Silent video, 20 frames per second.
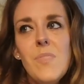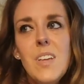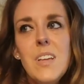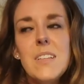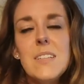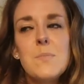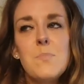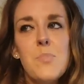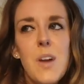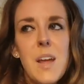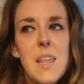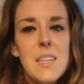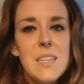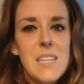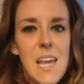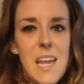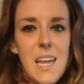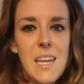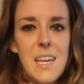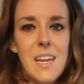It's
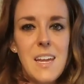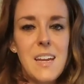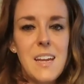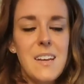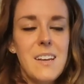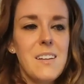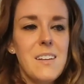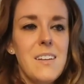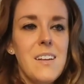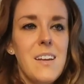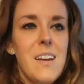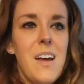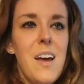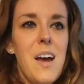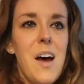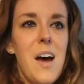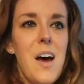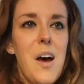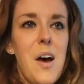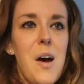breathtaking.
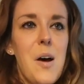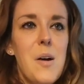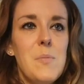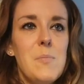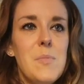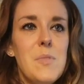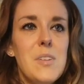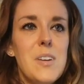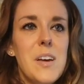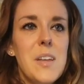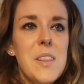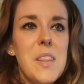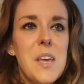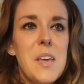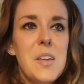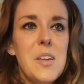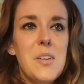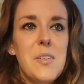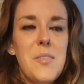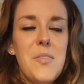Not
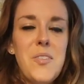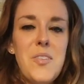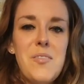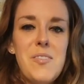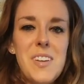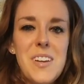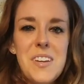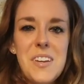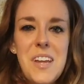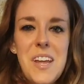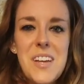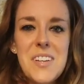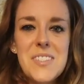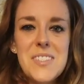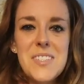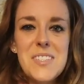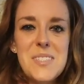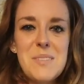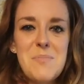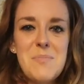that, living in
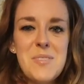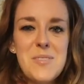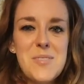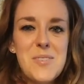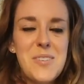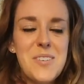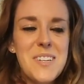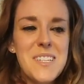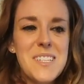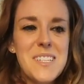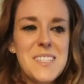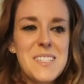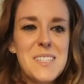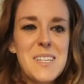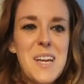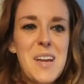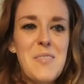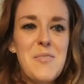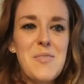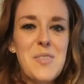Kansas and Missouri doesn't
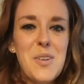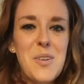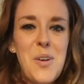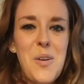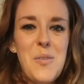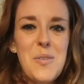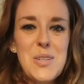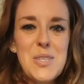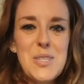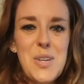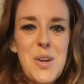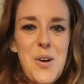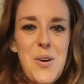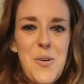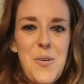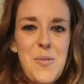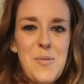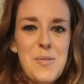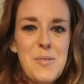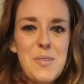have, its
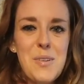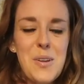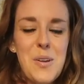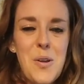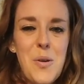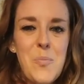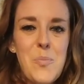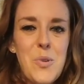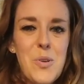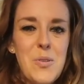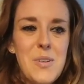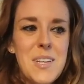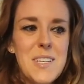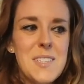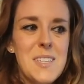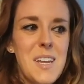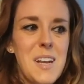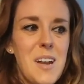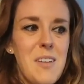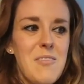own,
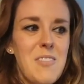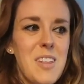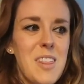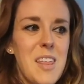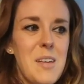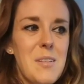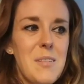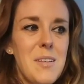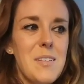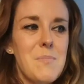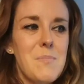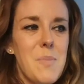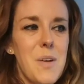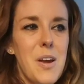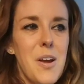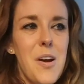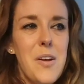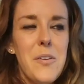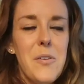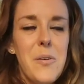beauties and everything, but
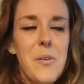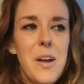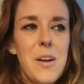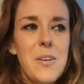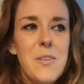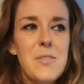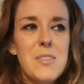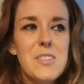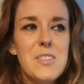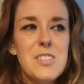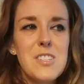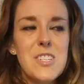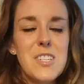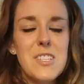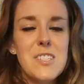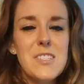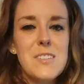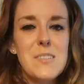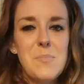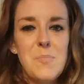Colorado is
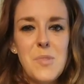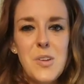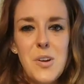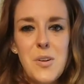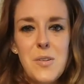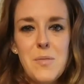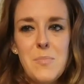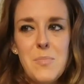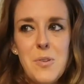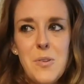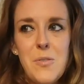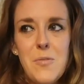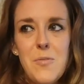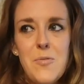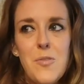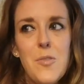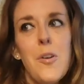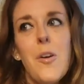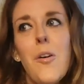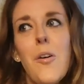just beyond
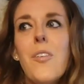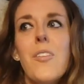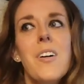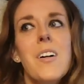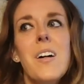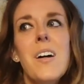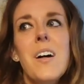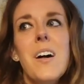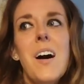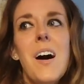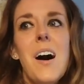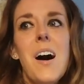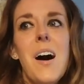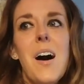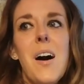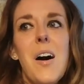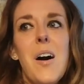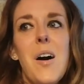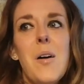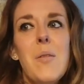beautiful.
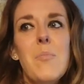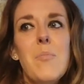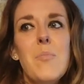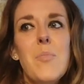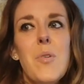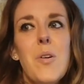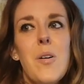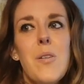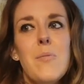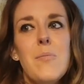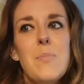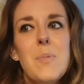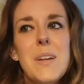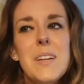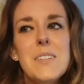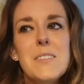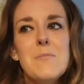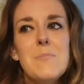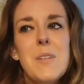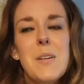
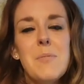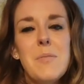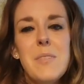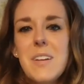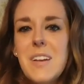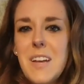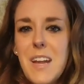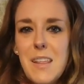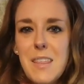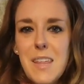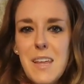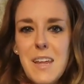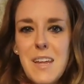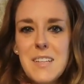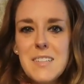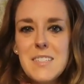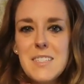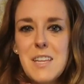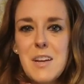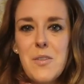Hoping to be able to take the
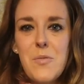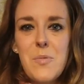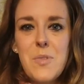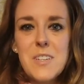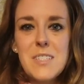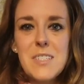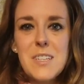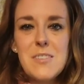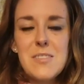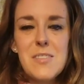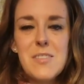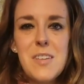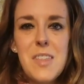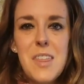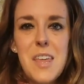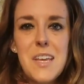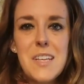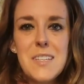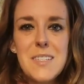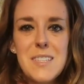kids there one day so that
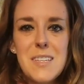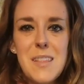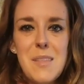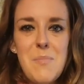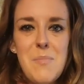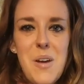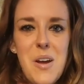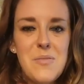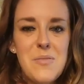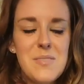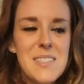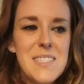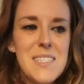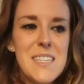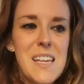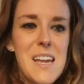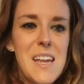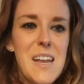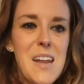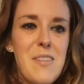they can see the
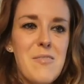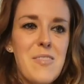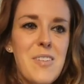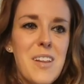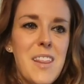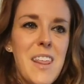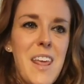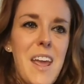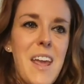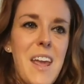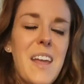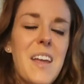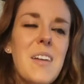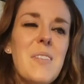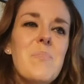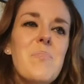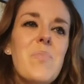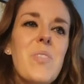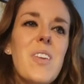mountains and everything.